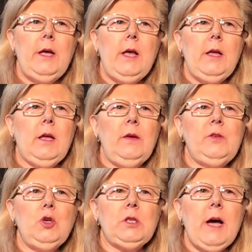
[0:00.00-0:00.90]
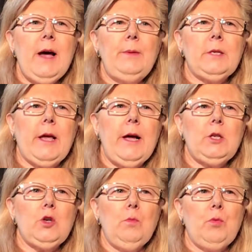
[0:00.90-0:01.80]
It gives you time to
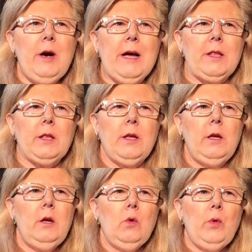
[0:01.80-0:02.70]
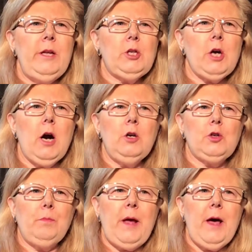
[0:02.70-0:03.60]
catch your breath, recharge
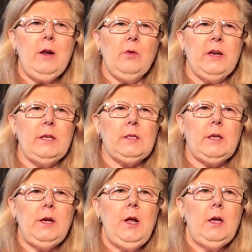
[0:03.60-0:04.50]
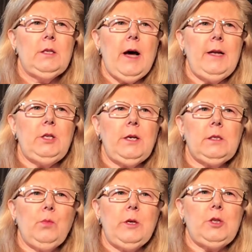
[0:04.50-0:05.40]
your batteries,
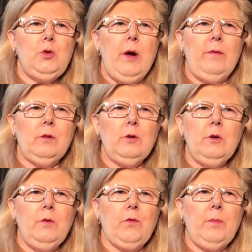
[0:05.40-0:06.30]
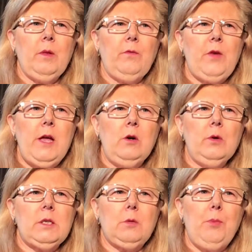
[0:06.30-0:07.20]
digest what you have learned from the
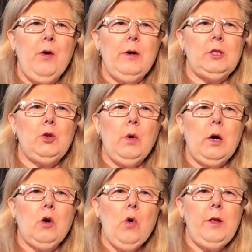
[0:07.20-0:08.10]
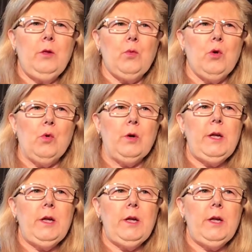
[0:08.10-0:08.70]
fatal experience you are going through.